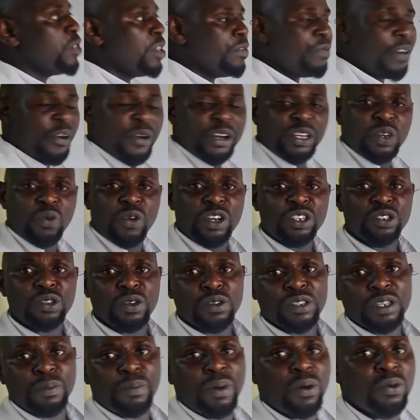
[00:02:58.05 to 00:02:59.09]
different
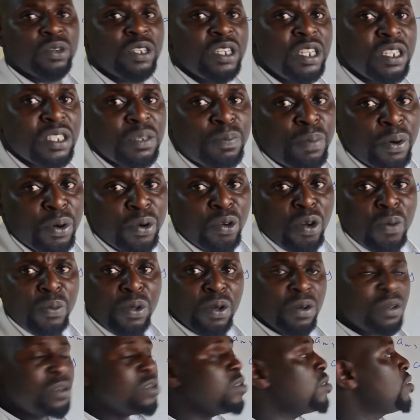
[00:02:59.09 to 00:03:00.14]
questions about these
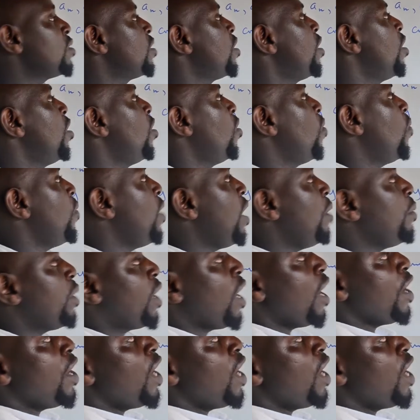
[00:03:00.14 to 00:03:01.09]
polynomials, where we can